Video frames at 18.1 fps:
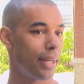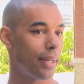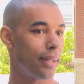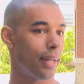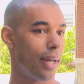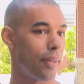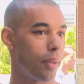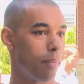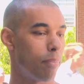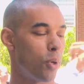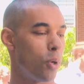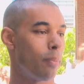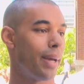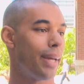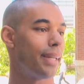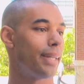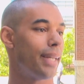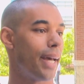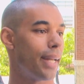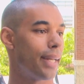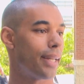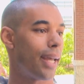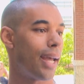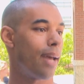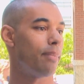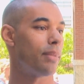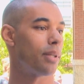and the boom ain't dead
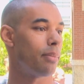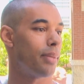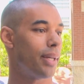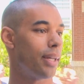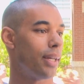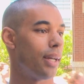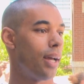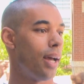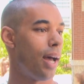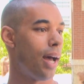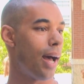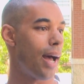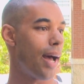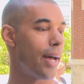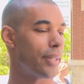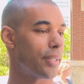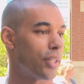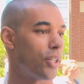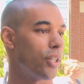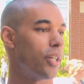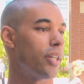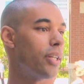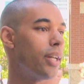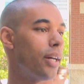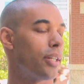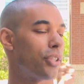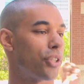came to me as a
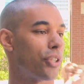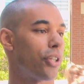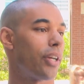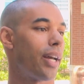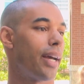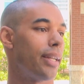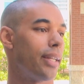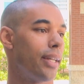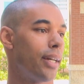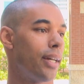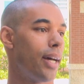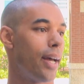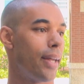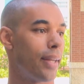good shirt idea.